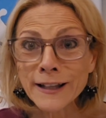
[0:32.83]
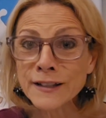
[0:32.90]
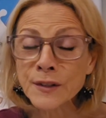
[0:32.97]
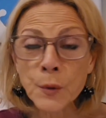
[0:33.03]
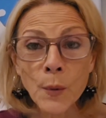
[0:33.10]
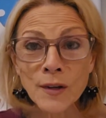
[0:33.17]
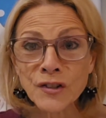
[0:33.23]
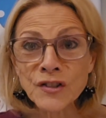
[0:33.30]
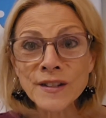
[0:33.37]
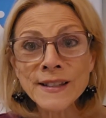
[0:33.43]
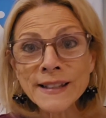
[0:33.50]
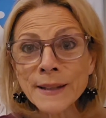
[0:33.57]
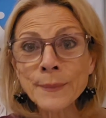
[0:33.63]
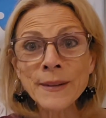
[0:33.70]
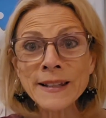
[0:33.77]
because
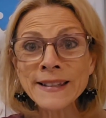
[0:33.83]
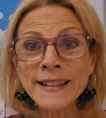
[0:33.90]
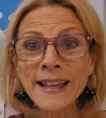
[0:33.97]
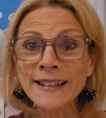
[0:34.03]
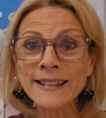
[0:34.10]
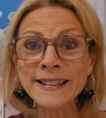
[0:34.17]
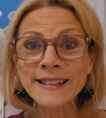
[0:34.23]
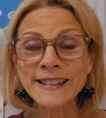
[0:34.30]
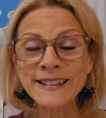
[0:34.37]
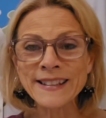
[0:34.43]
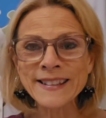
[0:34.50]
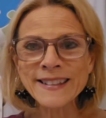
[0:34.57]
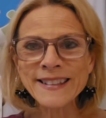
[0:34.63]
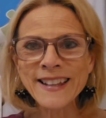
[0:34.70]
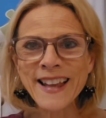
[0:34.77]
questions can be
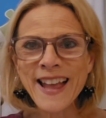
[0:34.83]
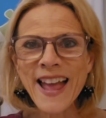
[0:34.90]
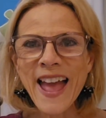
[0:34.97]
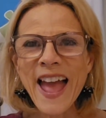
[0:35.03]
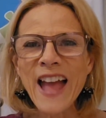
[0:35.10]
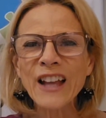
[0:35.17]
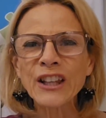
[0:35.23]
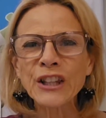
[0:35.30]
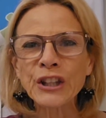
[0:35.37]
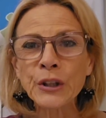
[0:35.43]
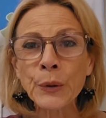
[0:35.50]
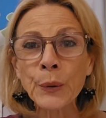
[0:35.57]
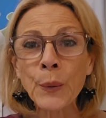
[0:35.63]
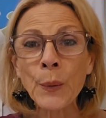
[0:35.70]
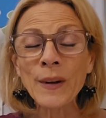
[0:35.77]
sentences.
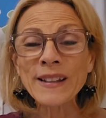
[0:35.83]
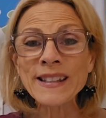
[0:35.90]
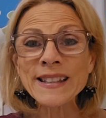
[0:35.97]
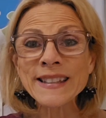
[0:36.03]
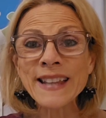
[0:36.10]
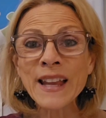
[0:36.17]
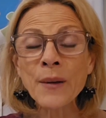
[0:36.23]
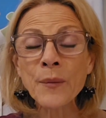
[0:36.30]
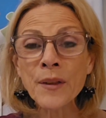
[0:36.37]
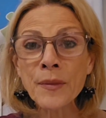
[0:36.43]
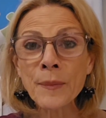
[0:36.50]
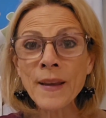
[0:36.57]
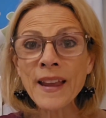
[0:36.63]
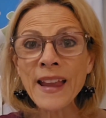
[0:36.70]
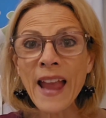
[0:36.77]
You're going to say it
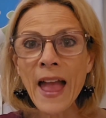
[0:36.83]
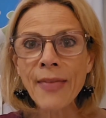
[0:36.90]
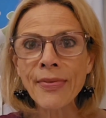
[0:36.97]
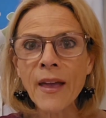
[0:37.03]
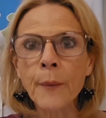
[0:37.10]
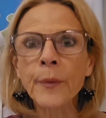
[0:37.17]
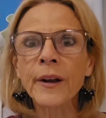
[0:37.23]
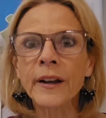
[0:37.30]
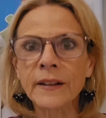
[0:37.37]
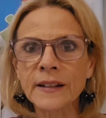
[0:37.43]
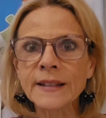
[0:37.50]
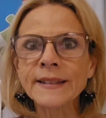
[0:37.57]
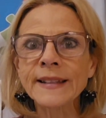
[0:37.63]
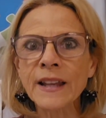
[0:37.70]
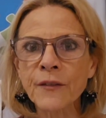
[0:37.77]
with me, and then we're
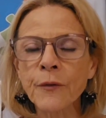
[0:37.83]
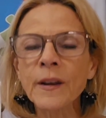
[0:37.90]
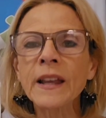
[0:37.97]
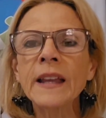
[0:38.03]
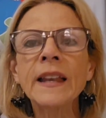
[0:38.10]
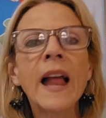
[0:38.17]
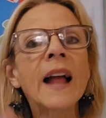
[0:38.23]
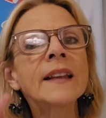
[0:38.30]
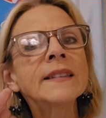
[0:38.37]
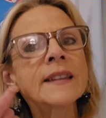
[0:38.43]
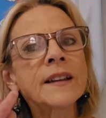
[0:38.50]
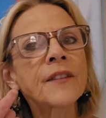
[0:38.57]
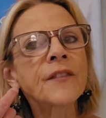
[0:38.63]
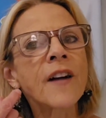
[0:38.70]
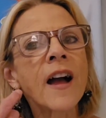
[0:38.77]
going to see if we can
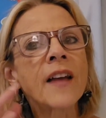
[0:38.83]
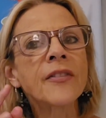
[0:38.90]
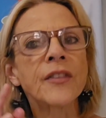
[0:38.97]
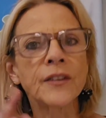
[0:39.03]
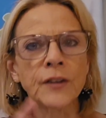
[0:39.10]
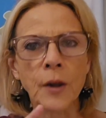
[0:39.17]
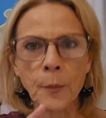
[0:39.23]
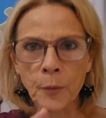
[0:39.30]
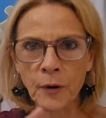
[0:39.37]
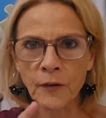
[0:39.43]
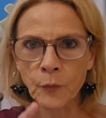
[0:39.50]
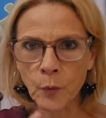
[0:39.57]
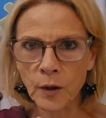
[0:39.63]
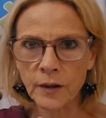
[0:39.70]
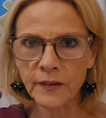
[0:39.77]
identify the
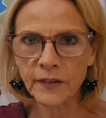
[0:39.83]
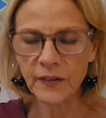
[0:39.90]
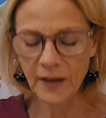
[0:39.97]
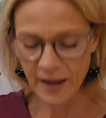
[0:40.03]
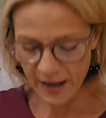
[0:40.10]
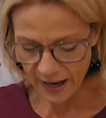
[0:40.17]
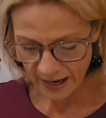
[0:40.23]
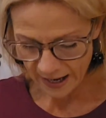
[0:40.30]
number of words.